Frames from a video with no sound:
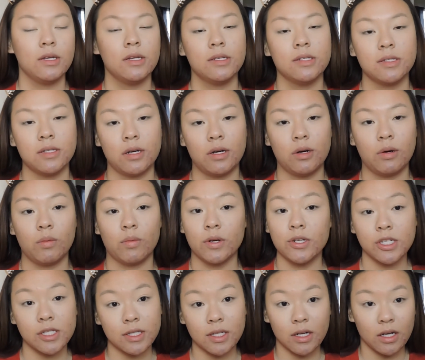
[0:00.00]
So we're
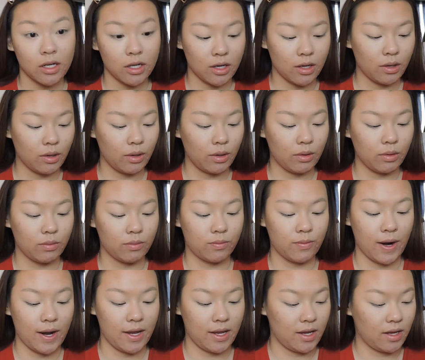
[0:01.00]
just gonna go
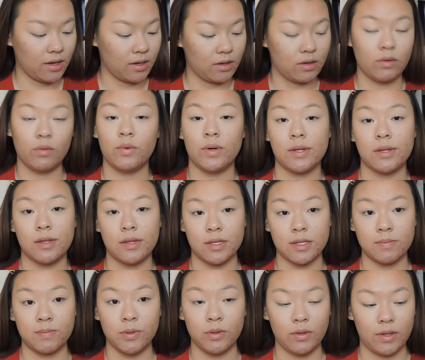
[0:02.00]
right in with the
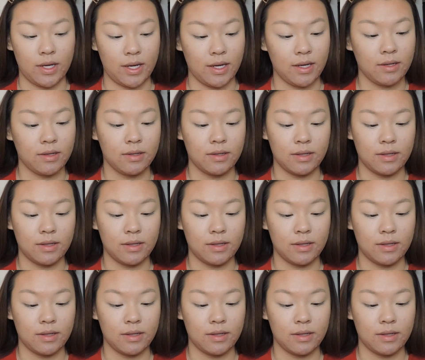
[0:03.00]
spoolie.